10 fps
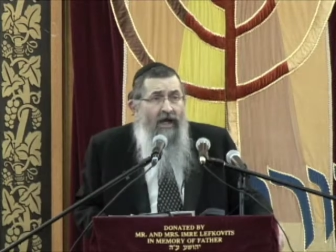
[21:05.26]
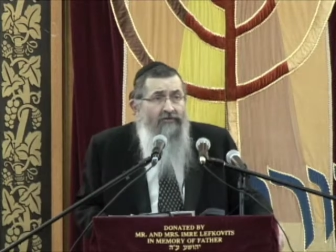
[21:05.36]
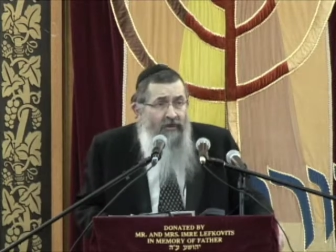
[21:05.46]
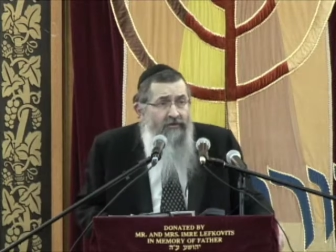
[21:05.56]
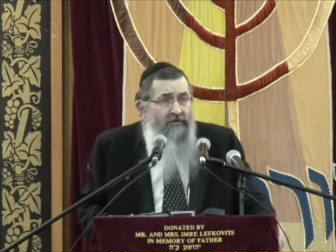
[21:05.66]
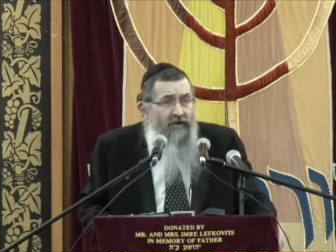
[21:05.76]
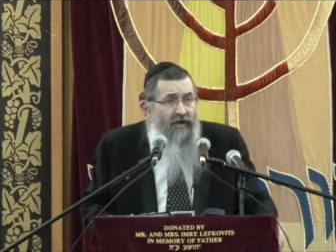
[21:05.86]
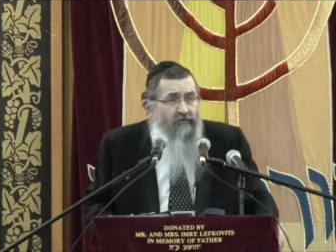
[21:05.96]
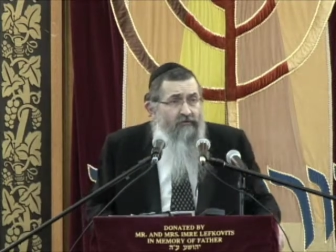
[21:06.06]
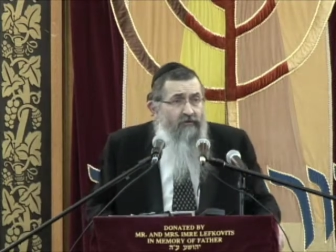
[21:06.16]
I'll tell you the
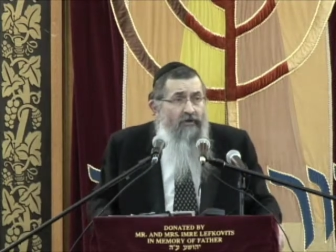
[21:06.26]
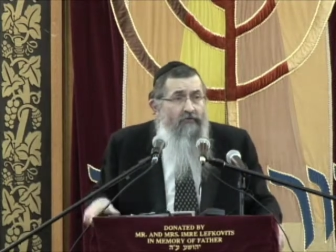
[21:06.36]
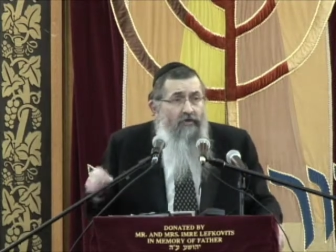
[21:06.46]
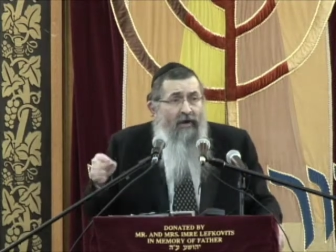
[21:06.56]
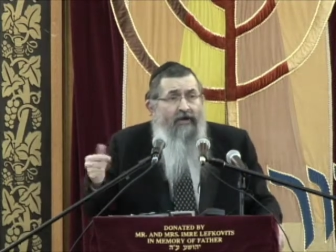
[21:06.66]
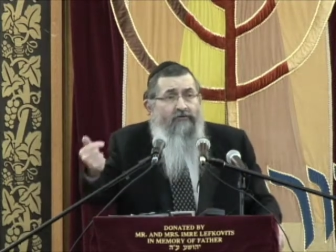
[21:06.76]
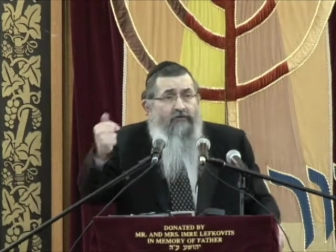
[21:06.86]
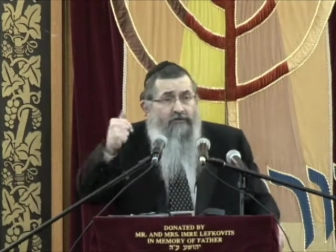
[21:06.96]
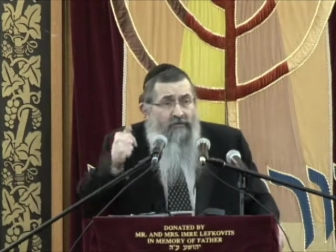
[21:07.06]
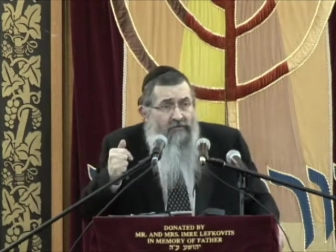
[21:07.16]
answer. If you
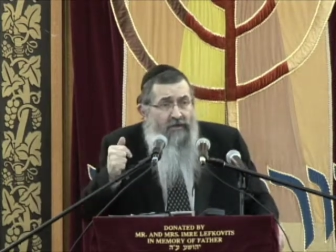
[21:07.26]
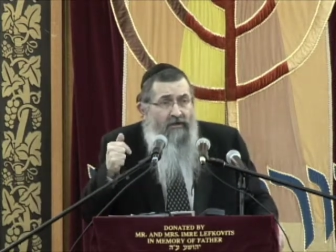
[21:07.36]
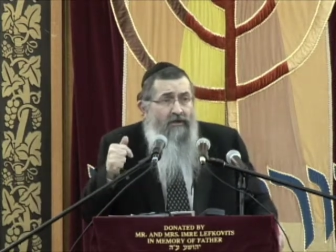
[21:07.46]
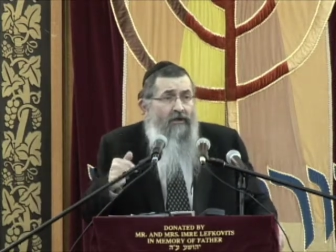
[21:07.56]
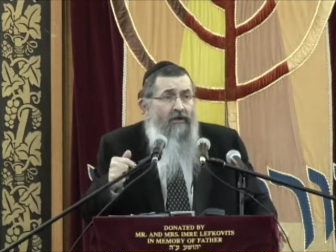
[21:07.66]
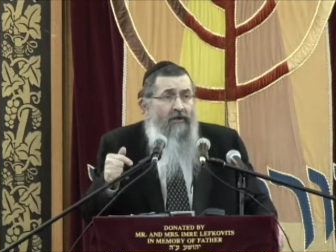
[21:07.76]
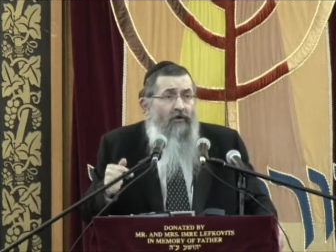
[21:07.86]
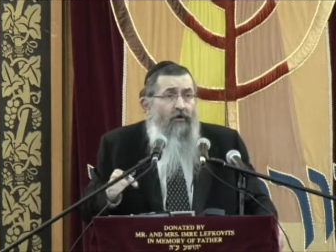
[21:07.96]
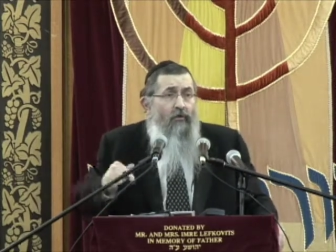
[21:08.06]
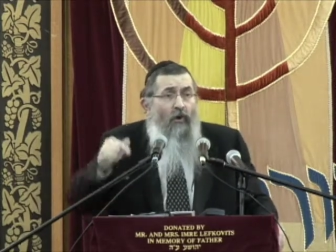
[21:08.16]
answer to me,
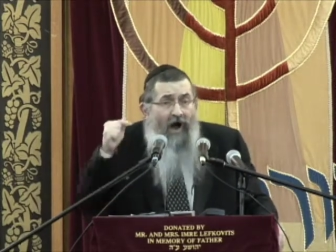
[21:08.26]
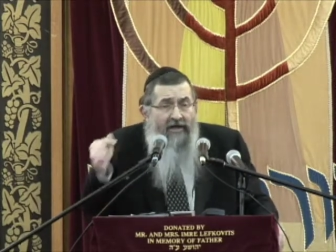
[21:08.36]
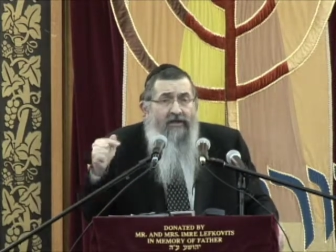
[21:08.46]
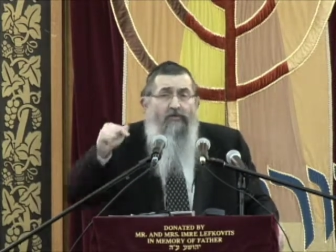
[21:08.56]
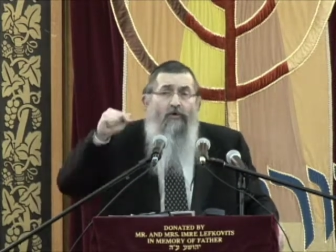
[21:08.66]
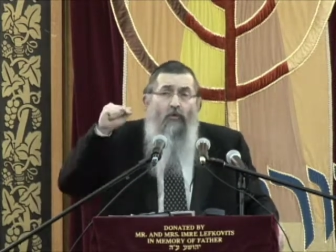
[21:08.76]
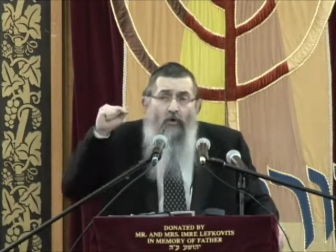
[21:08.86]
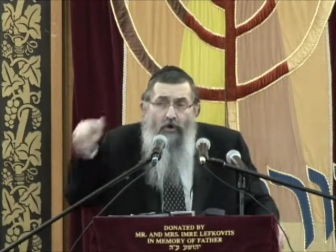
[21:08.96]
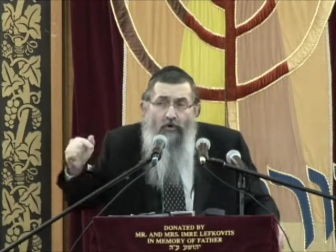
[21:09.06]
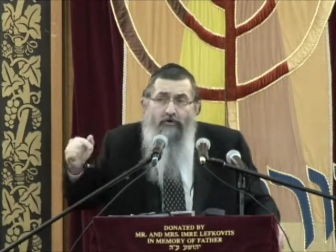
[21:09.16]
why in the
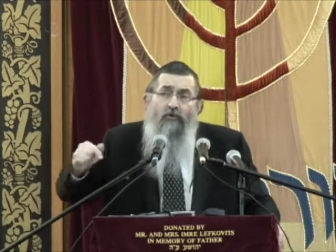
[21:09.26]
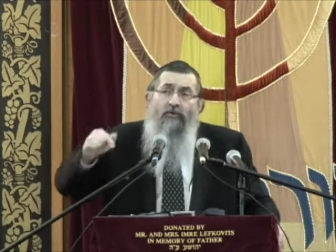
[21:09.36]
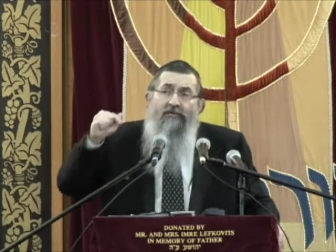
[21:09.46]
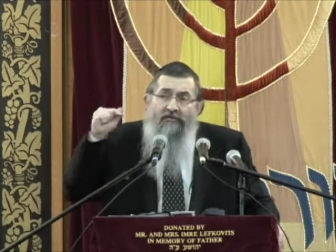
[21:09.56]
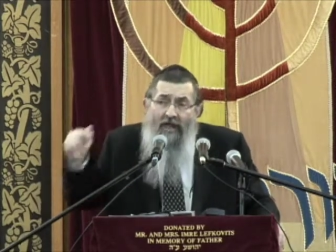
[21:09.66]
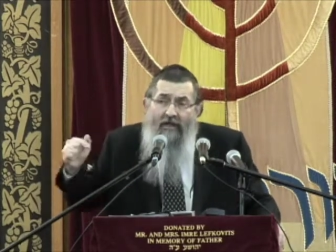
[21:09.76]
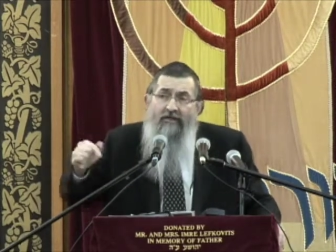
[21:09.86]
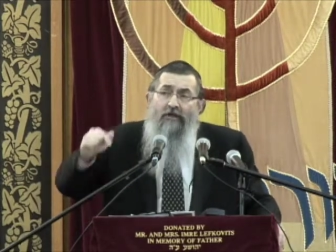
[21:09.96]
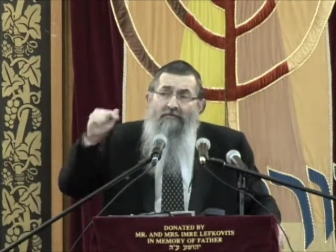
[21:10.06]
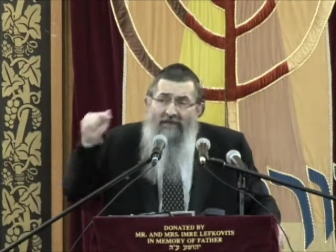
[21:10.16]
world do we say
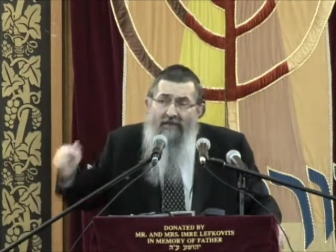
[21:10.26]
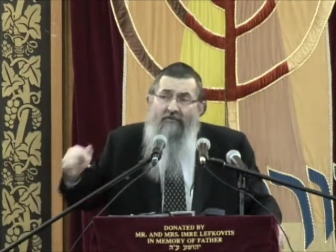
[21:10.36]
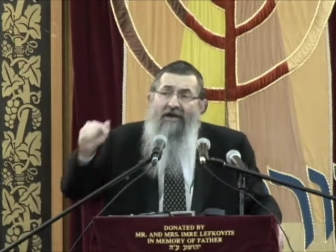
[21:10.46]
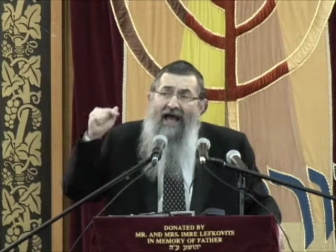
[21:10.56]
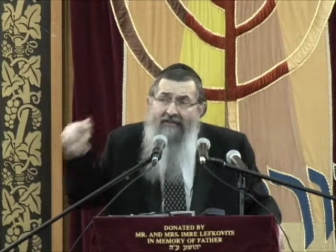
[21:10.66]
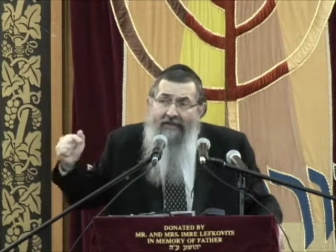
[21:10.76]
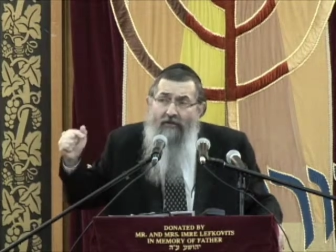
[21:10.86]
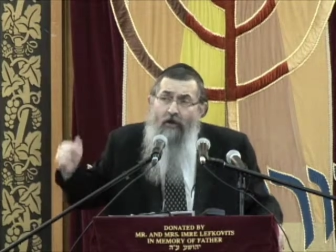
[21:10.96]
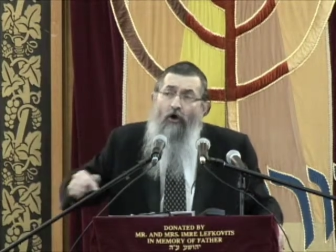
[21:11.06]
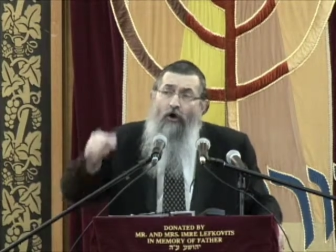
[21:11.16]
in the middle of
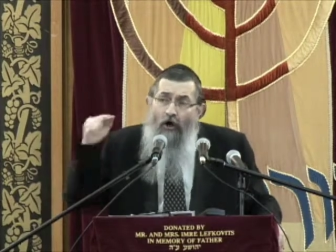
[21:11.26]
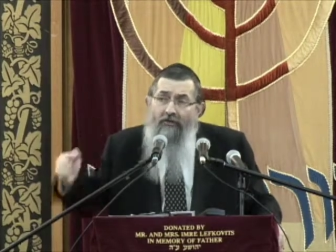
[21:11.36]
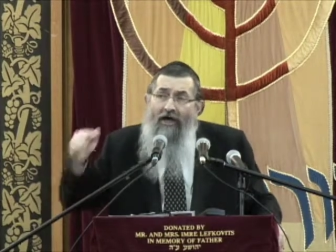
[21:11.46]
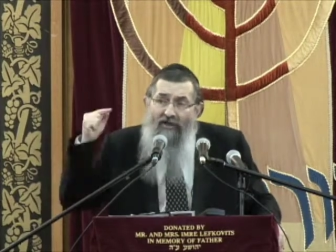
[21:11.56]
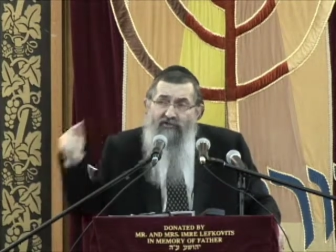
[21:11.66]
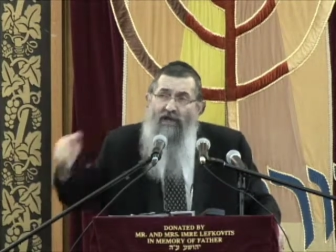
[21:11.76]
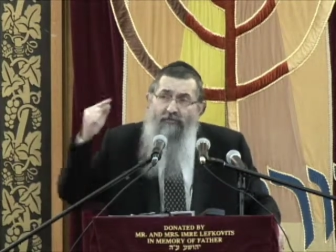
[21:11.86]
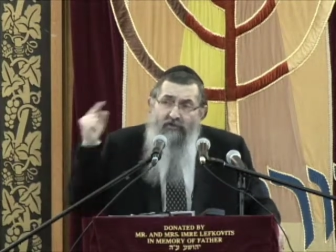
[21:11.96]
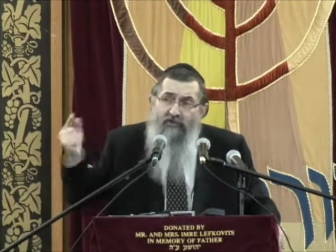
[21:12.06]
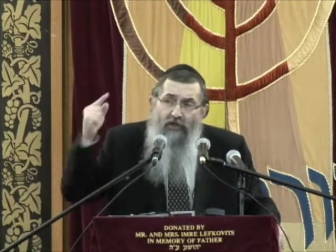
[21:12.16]
Hallel, Ona Hashem
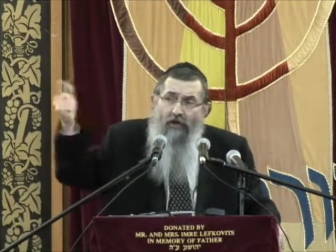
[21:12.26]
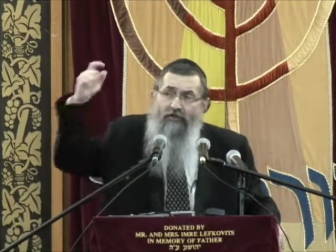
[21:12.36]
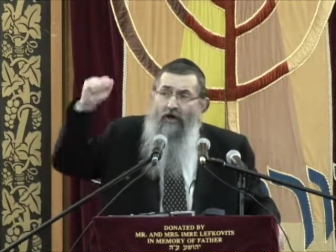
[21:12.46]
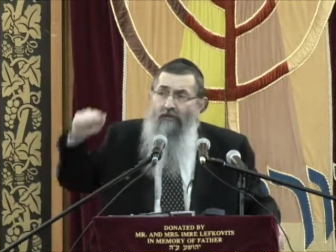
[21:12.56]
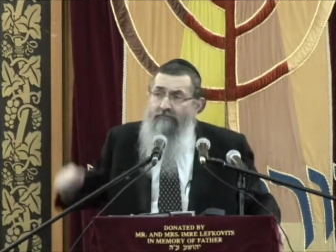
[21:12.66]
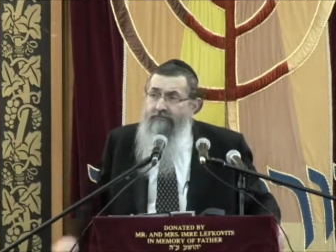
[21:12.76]
Oshiana?